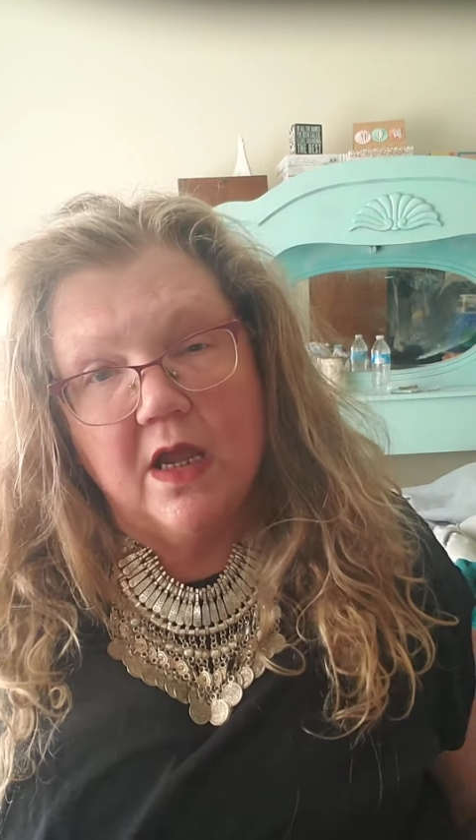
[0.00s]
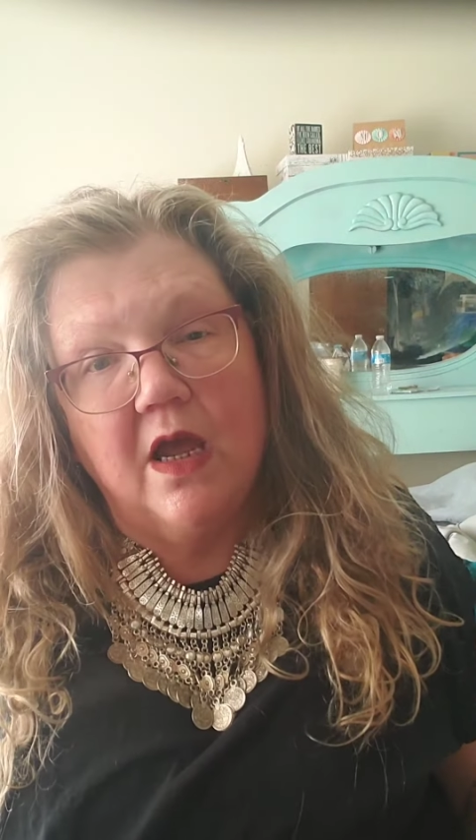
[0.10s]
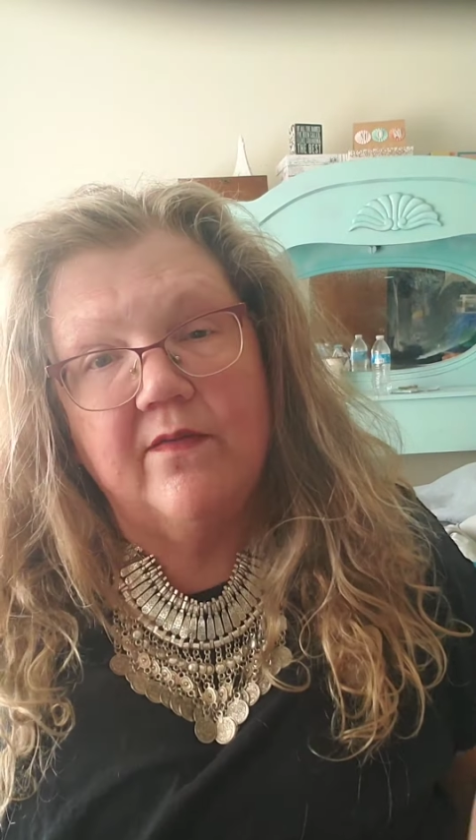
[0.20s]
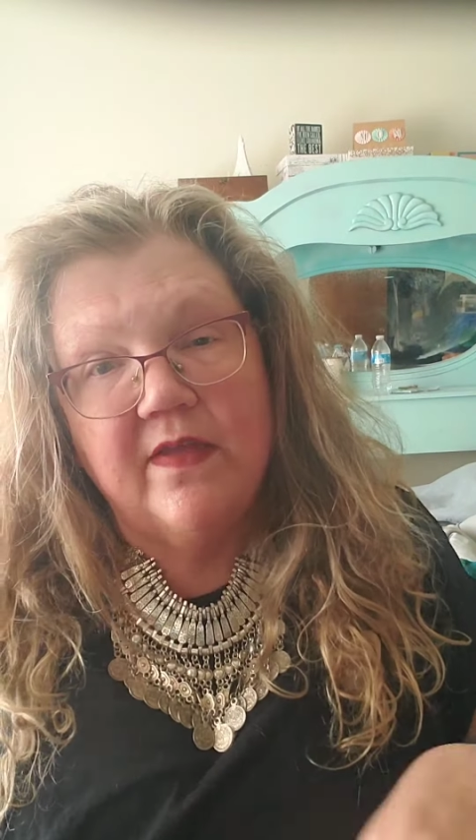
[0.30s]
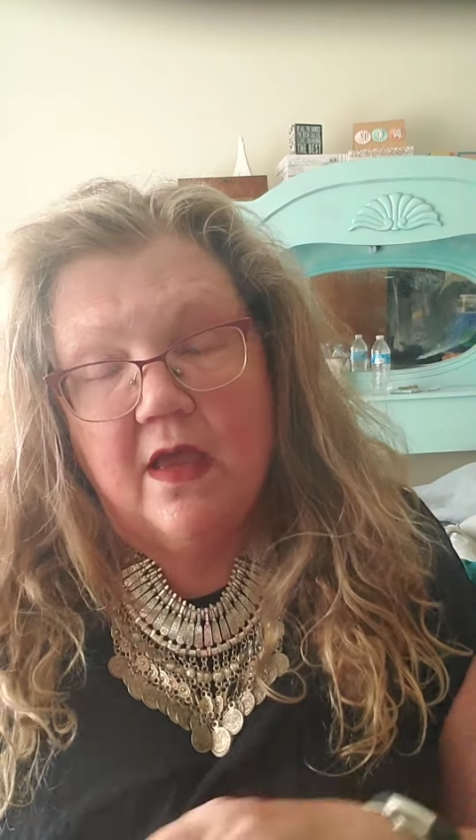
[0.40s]

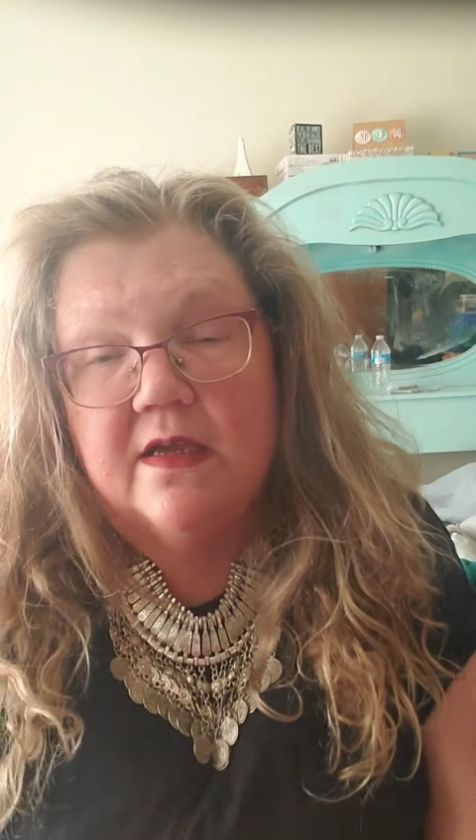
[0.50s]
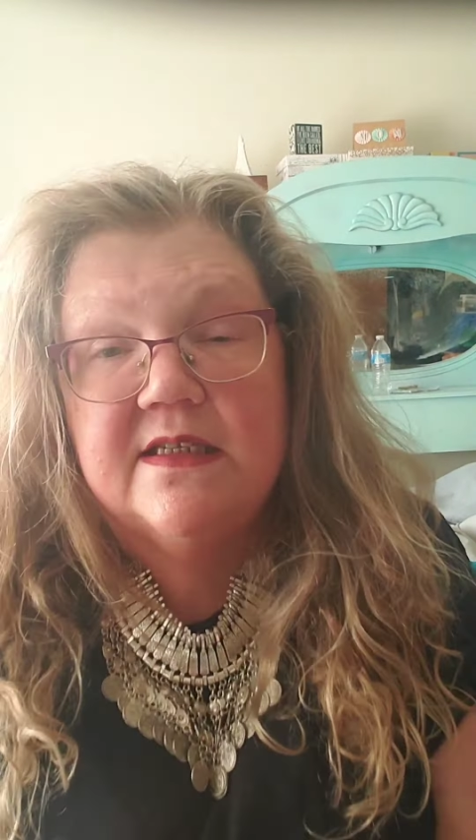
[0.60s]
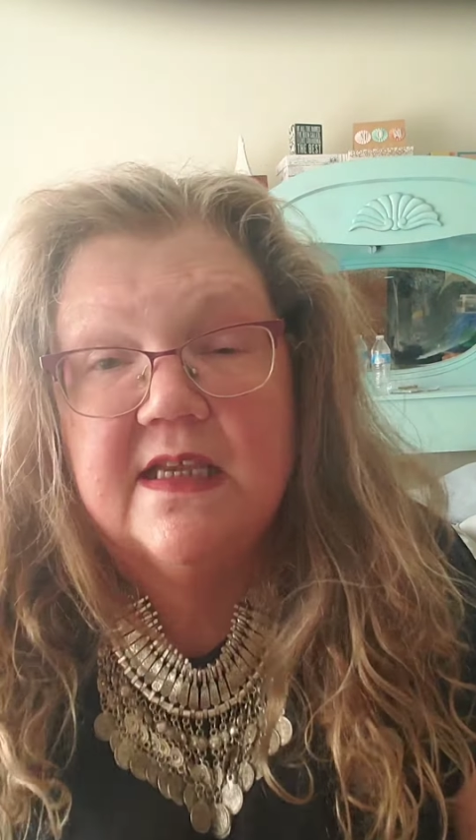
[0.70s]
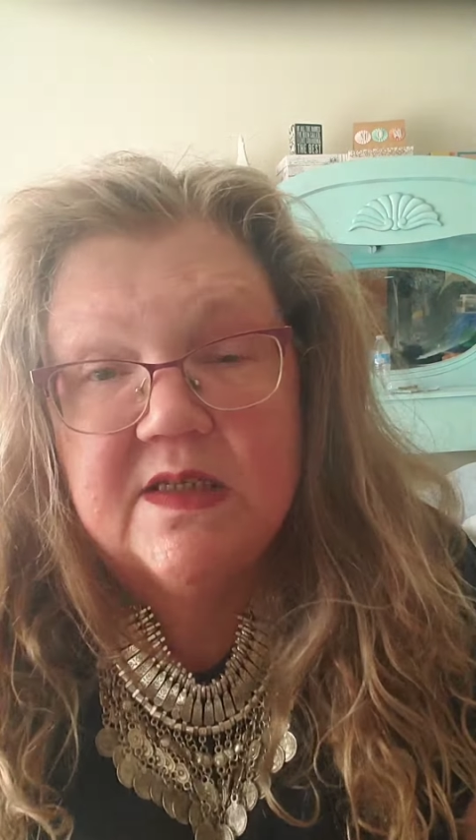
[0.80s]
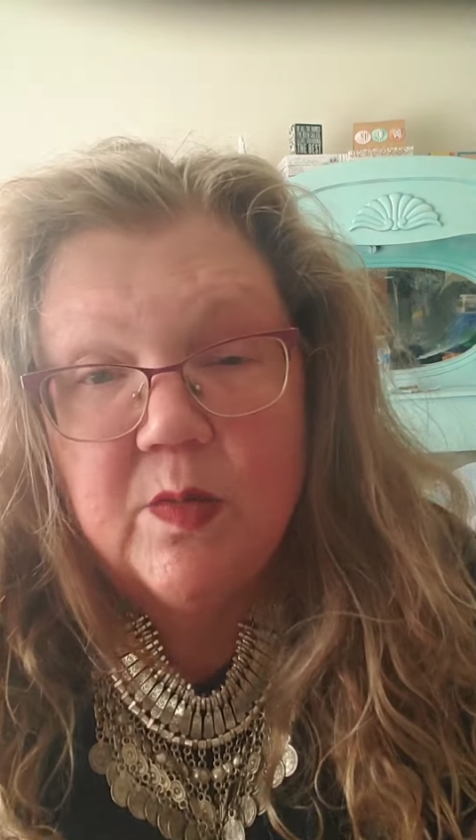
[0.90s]
of the
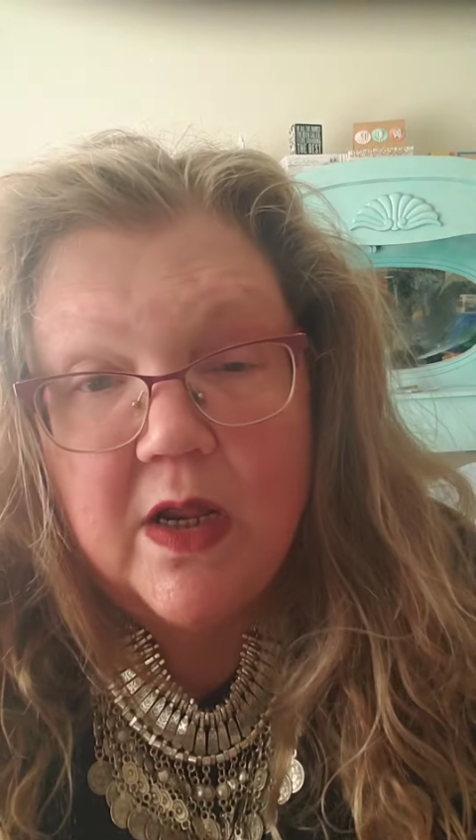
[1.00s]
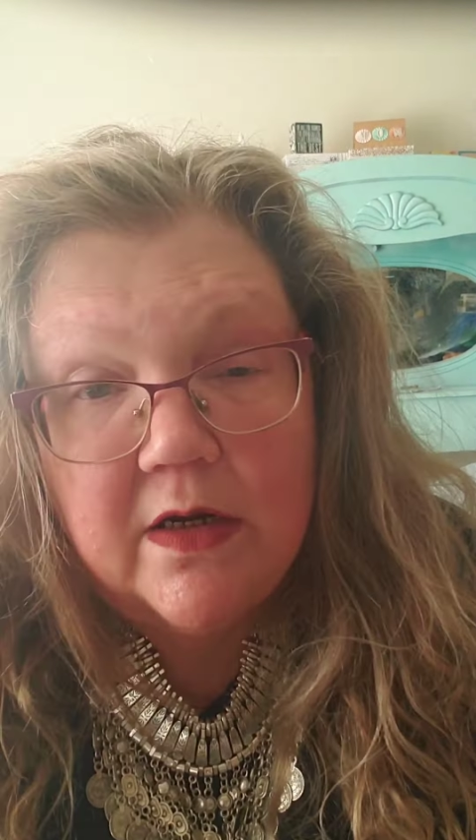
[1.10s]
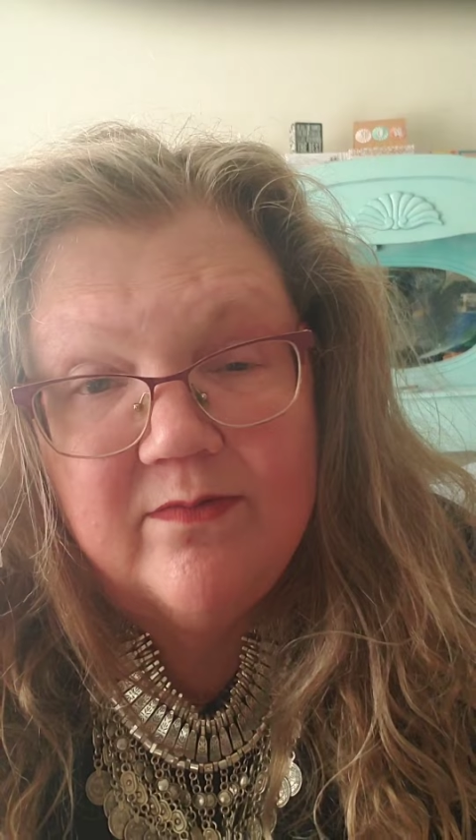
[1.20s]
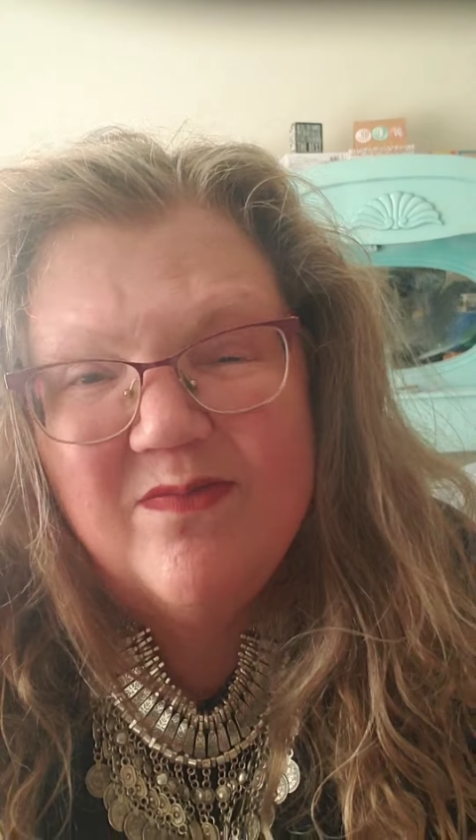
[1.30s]
excess water.